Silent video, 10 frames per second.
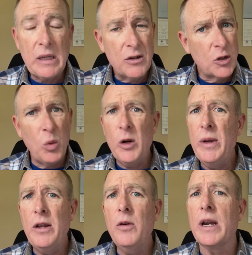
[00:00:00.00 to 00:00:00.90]
So what do
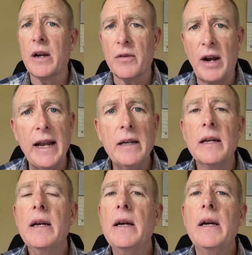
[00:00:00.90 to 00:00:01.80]
we do here, right?
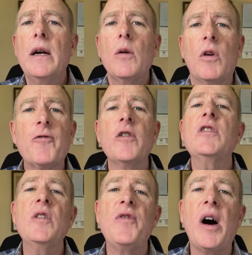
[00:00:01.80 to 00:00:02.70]
Well,
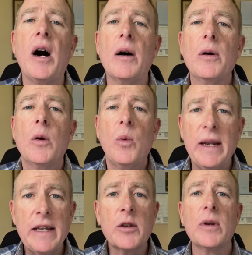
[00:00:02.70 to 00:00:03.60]
first of all, we
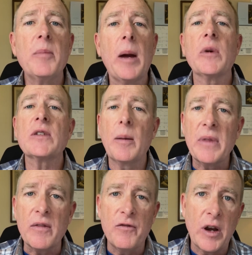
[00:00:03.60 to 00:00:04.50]
need to remember
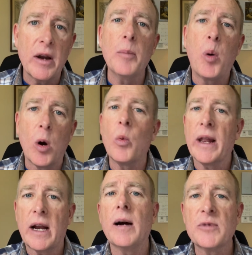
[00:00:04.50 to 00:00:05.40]
something very important
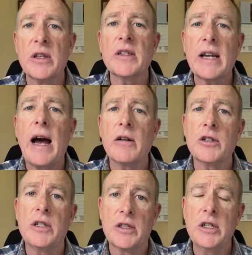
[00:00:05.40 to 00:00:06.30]
when it comes to this
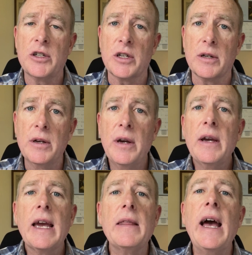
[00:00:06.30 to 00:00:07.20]
college decision,
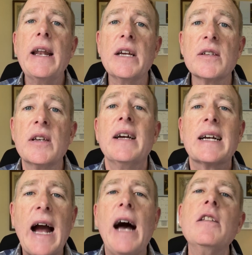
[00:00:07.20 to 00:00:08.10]
and that is
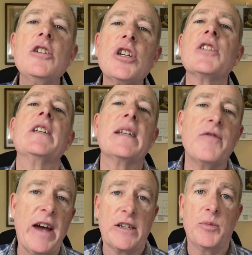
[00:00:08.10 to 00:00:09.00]
college is an
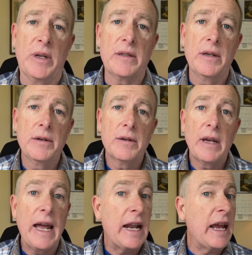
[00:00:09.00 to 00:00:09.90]
investment.
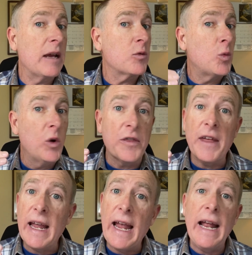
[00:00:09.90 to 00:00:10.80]
And as
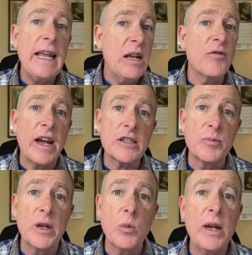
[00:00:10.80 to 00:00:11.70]
with any
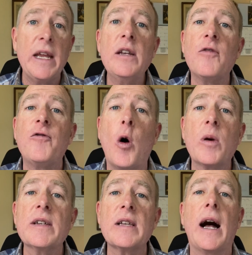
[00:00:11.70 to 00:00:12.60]
investment, we need to
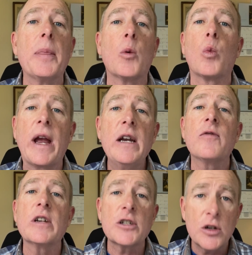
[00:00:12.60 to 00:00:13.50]
focus on the rate
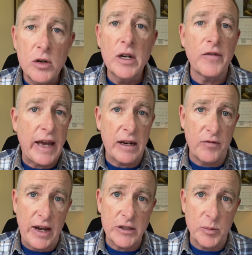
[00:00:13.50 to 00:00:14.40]
of return of that
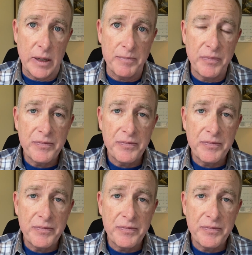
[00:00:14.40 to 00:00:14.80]
investment.